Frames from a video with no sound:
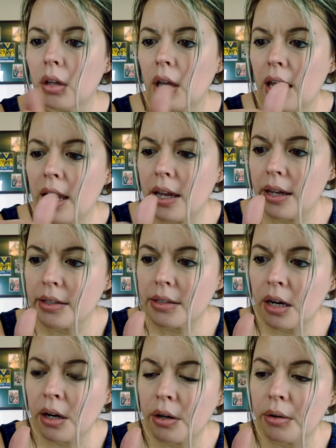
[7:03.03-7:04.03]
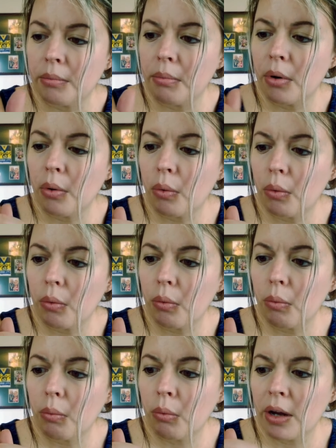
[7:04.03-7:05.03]
And
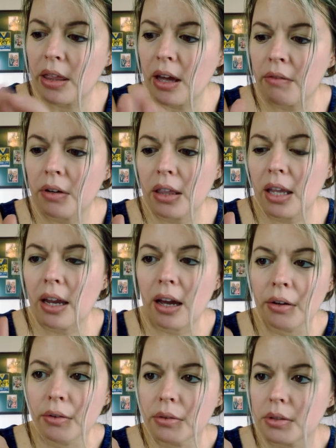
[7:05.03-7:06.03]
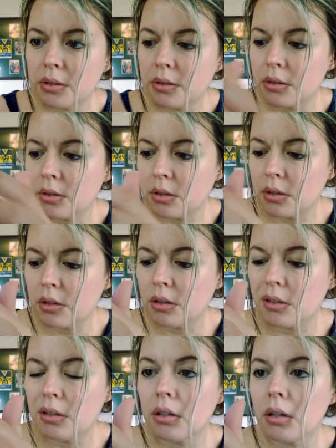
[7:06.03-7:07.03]
with everything else,
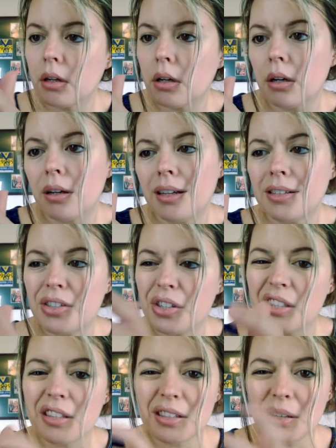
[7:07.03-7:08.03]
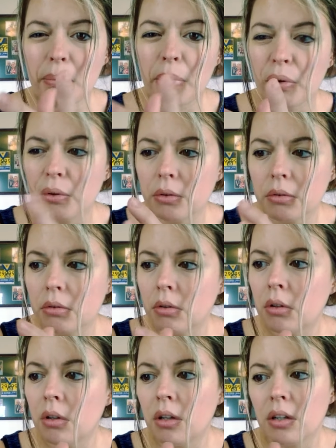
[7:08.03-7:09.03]
it's just a simple
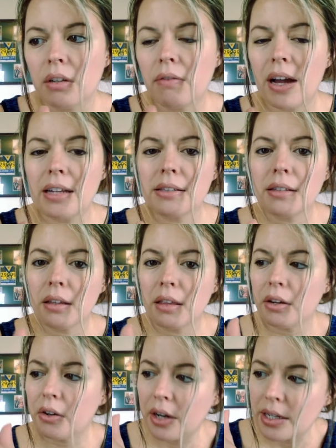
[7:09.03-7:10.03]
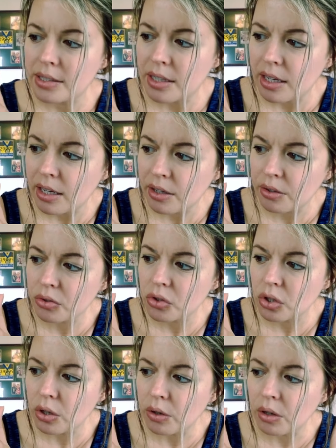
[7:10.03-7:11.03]
device, nothing crazy. It'll
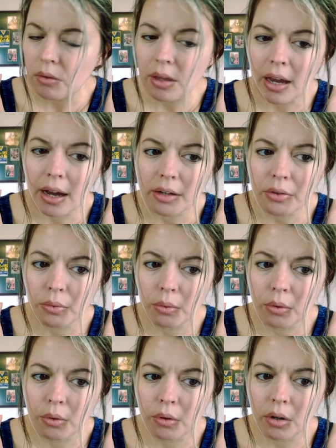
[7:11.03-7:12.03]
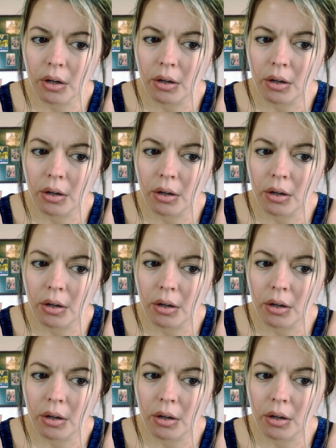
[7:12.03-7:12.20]
show you the actual